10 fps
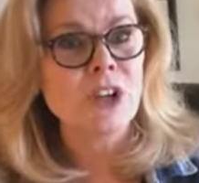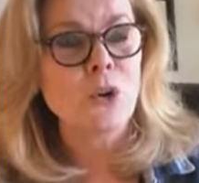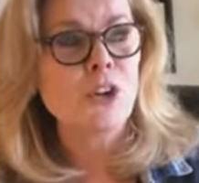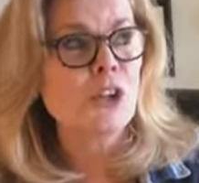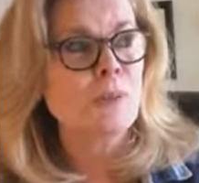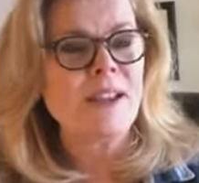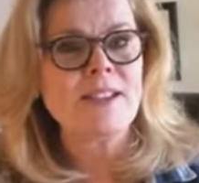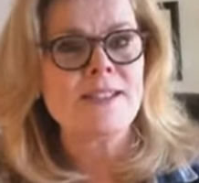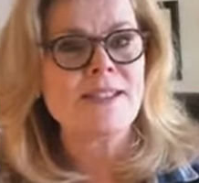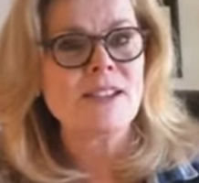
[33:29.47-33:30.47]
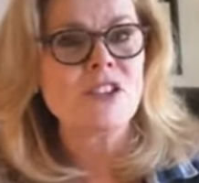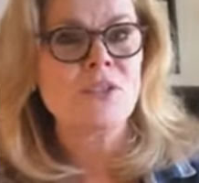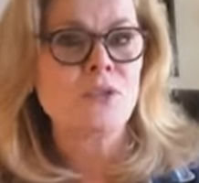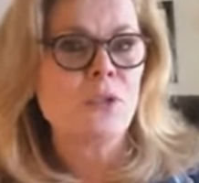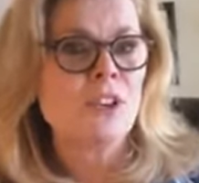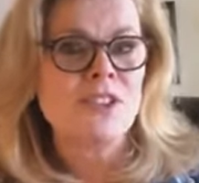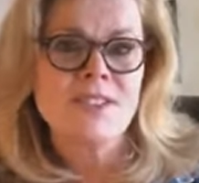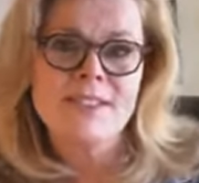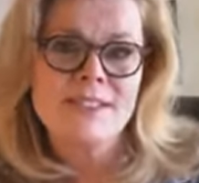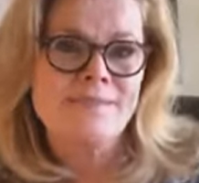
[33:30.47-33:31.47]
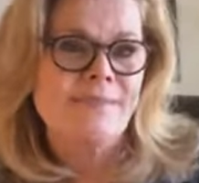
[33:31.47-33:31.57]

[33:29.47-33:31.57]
Or are you going to make a decision for just this